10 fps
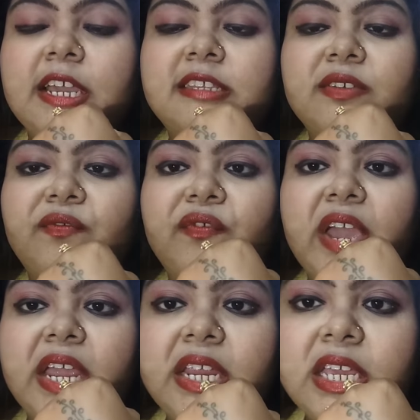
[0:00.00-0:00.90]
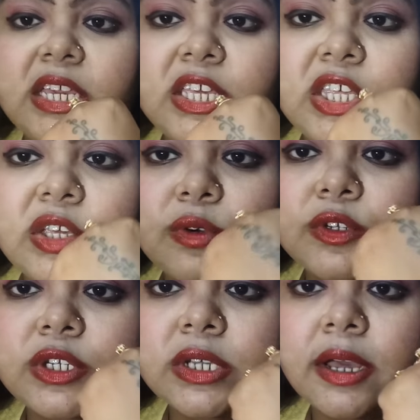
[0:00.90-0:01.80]
It's a very
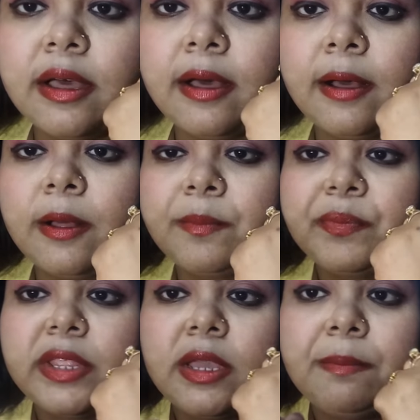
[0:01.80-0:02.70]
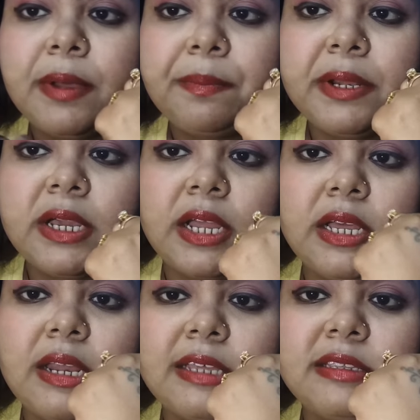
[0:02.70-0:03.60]
cute purple
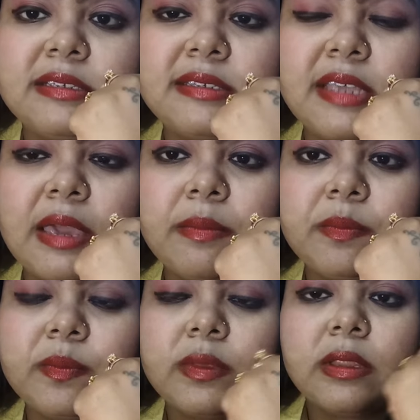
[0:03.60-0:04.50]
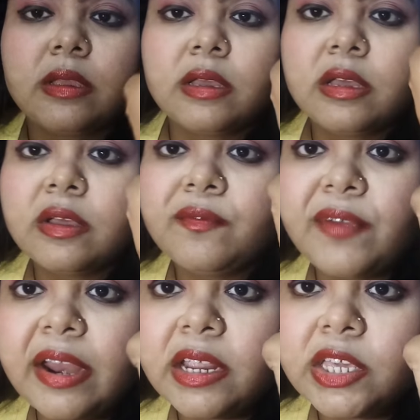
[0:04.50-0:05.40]
color, like the same.
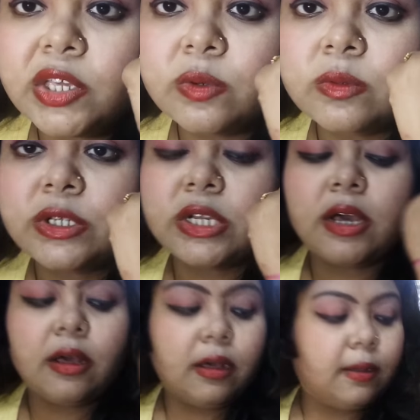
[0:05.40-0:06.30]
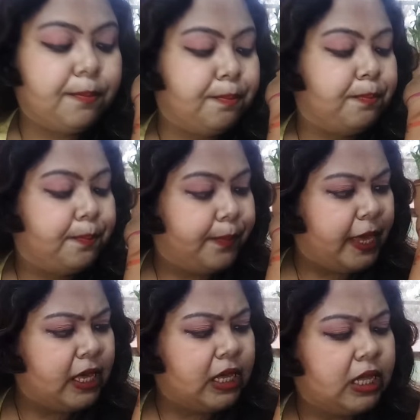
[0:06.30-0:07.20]
Very cute
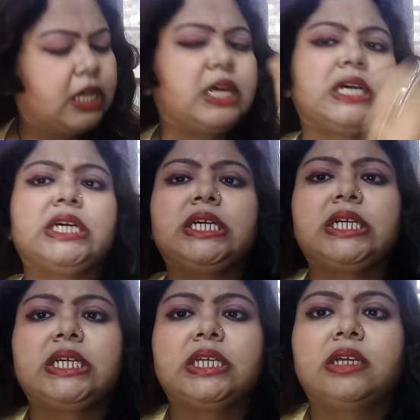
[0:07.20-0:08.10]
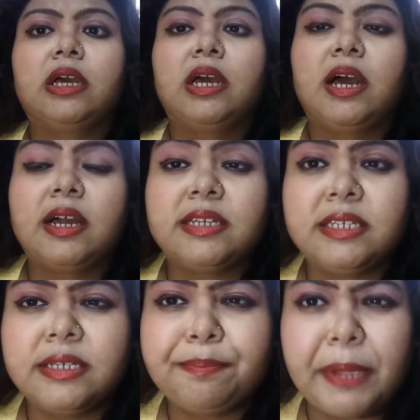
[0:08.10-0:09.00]
pink, a
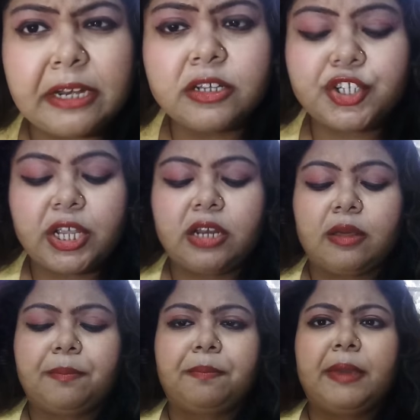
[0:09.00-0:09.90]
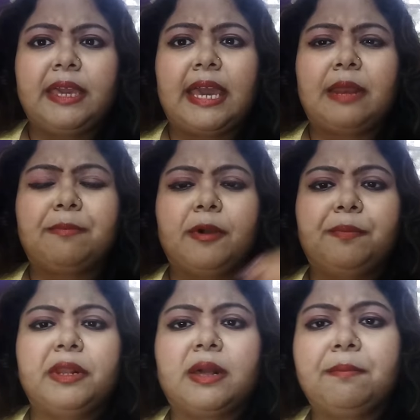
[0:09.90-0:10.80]
better shade of pink and
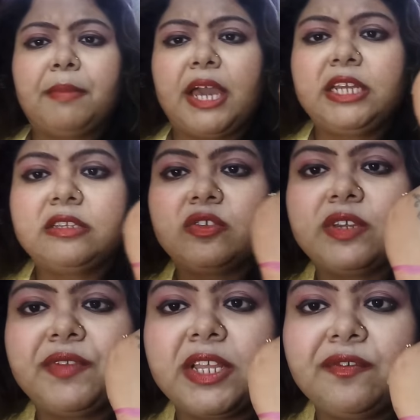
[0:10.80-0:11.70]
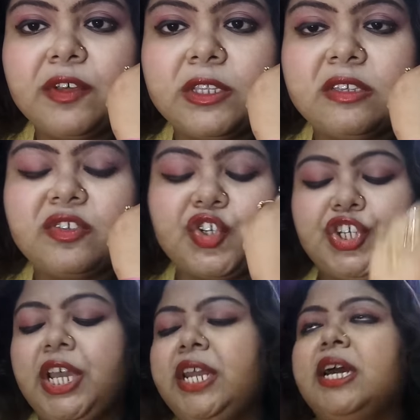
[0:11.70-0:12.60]
purple combined. So it will give you this
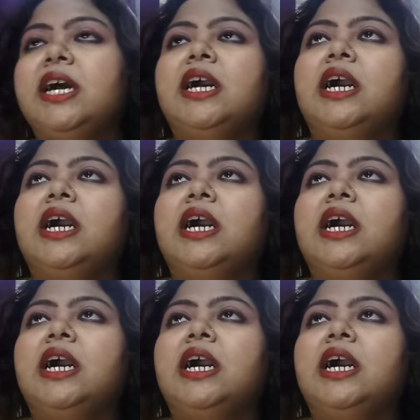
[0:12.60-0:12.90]
shade.